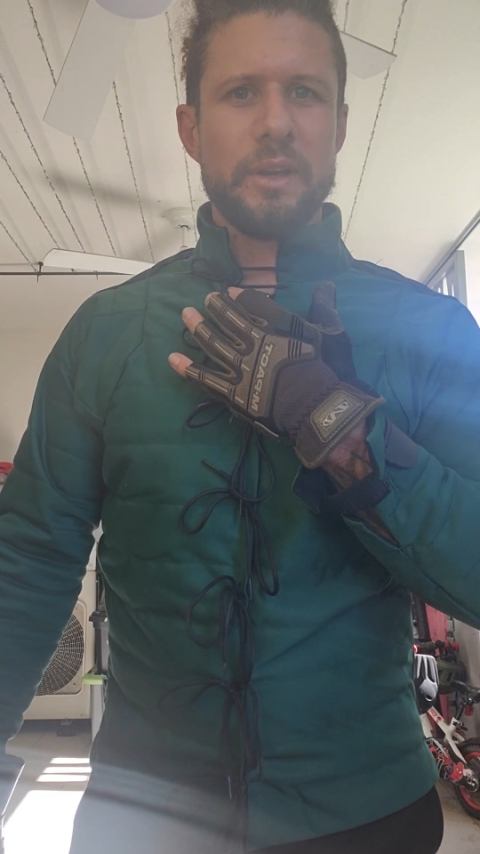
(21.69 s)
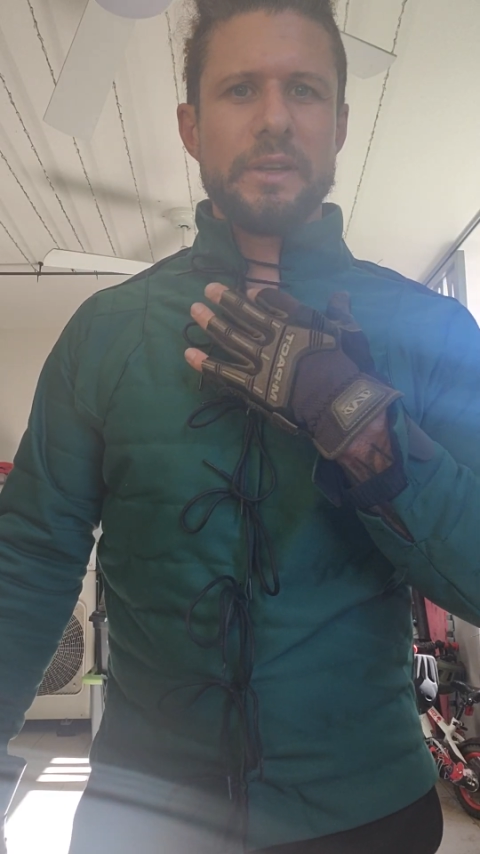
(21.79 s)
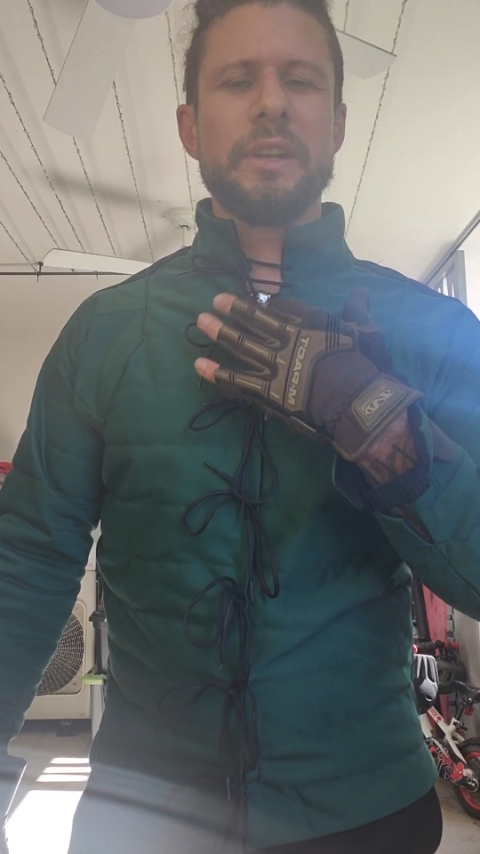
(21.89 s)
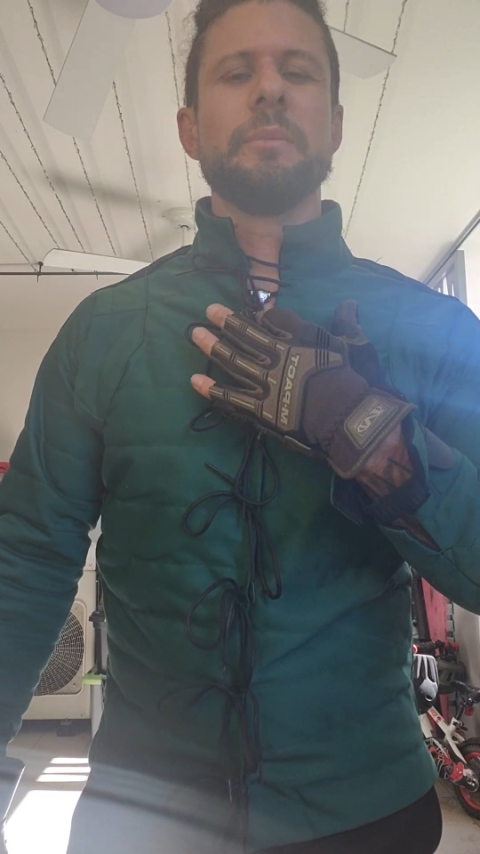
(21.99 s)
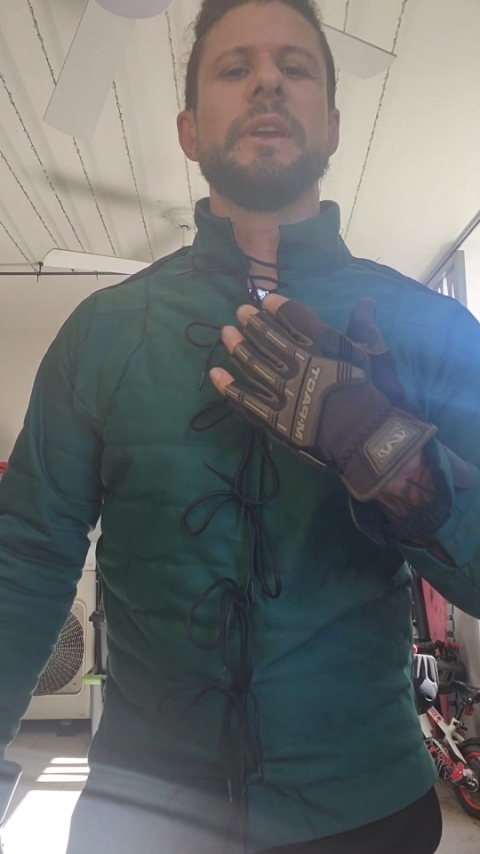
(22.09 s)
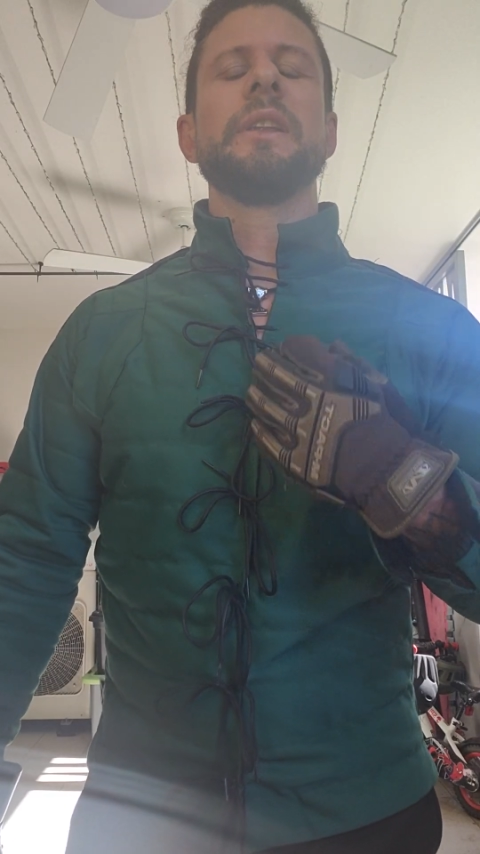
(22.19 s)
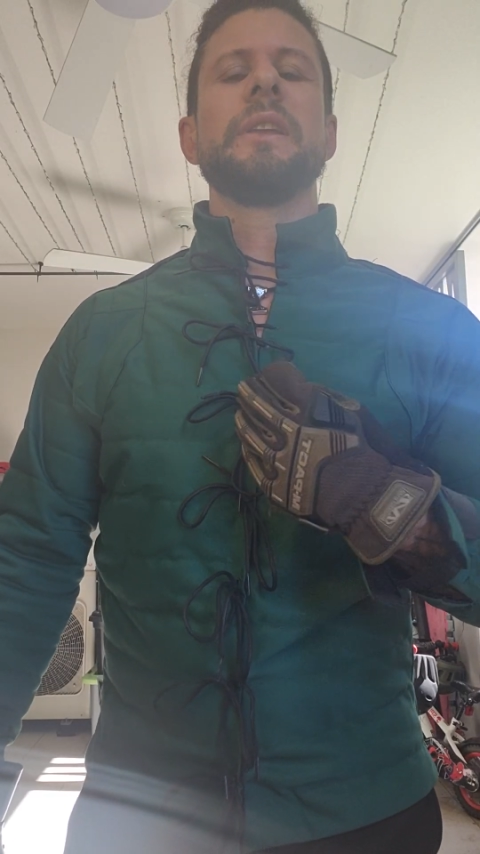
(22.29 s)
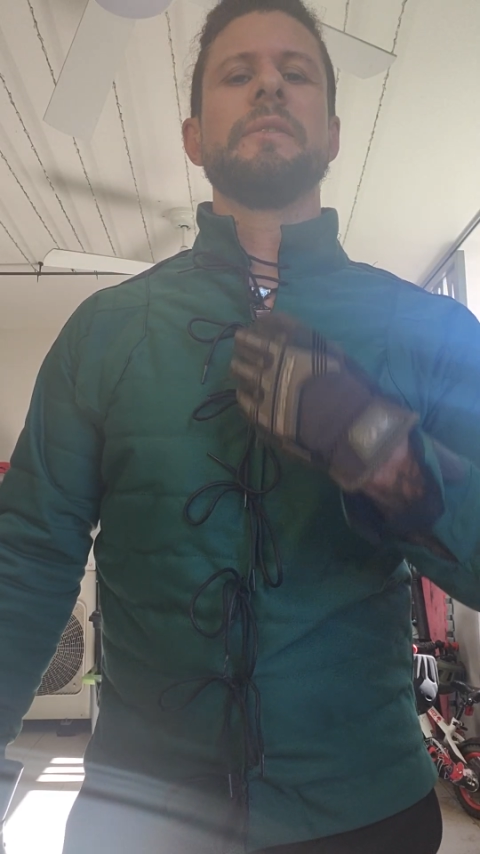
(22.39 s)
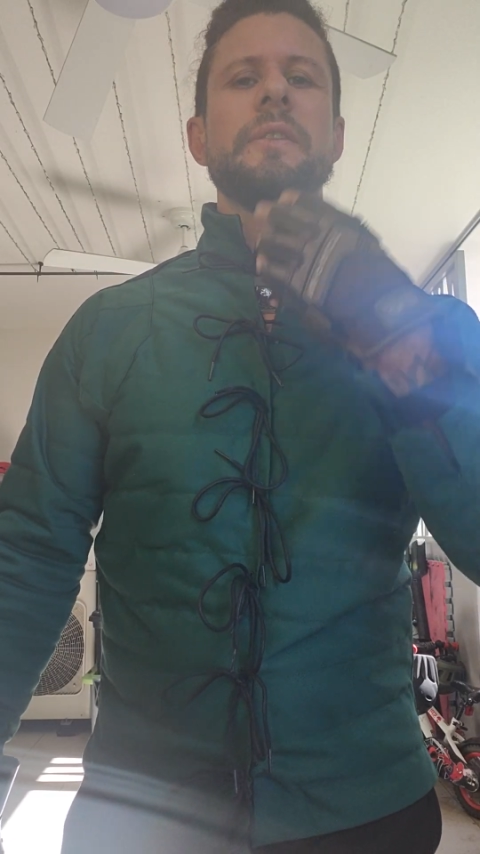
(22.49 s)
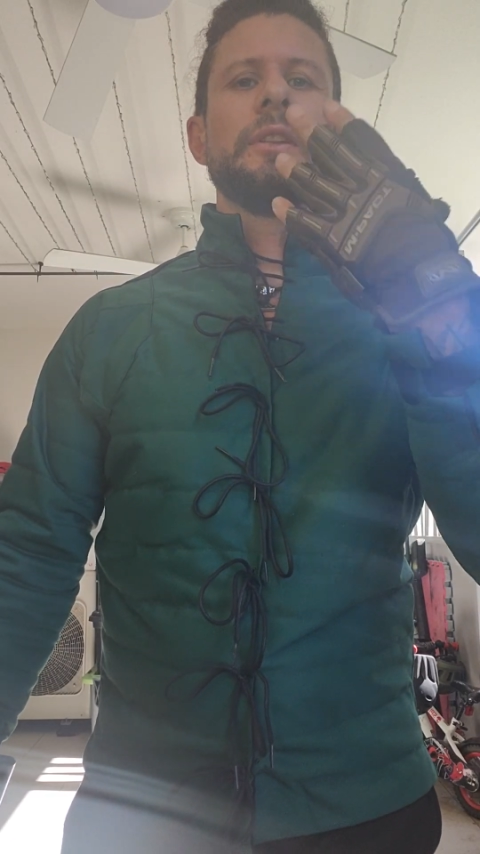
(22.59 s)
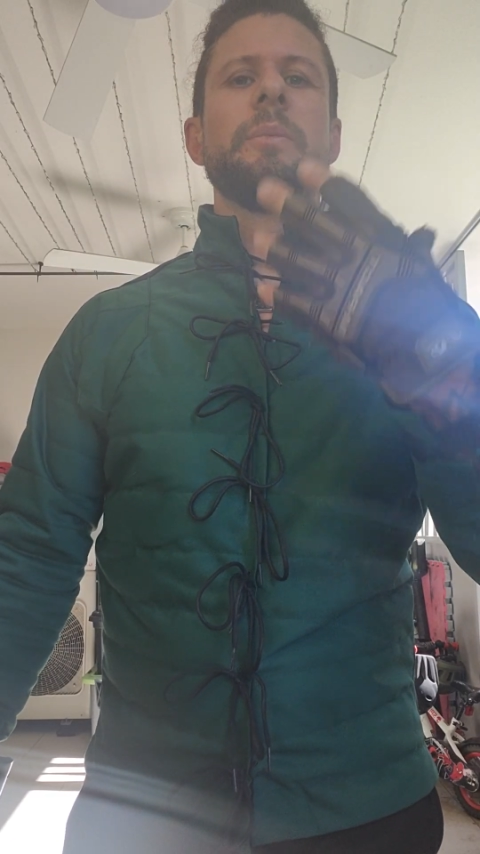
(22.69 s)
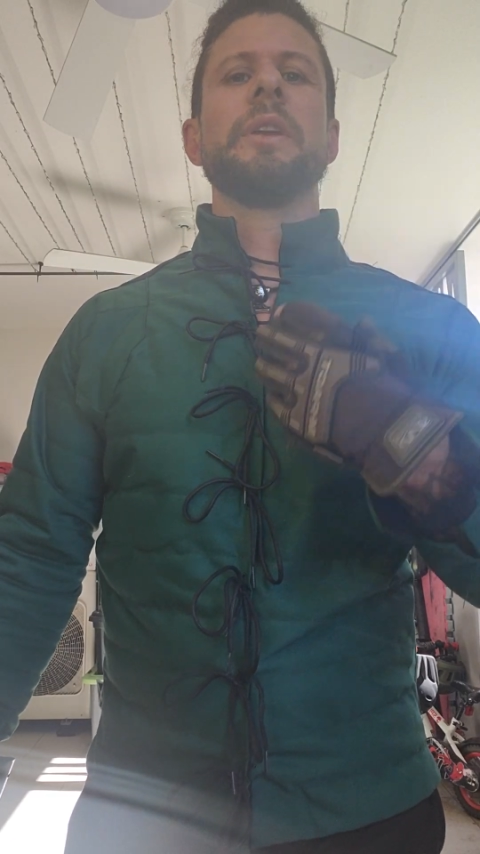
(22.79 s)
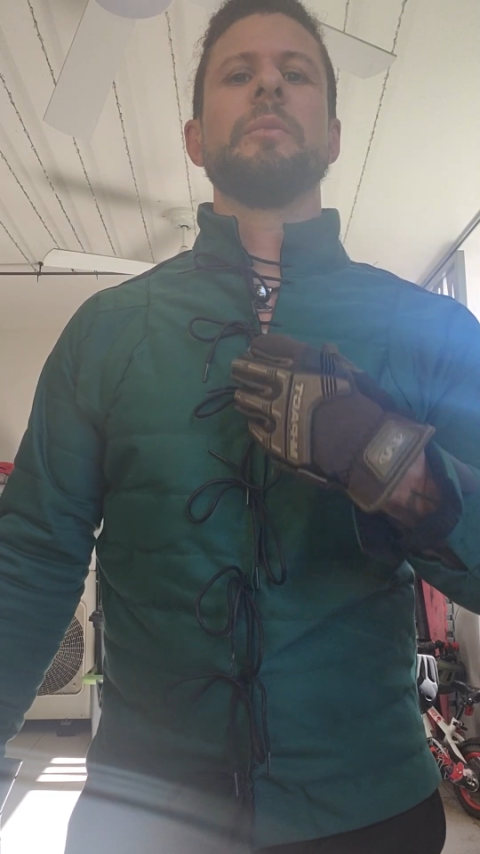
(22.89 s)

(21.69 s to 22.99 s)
I did immediately feel a bit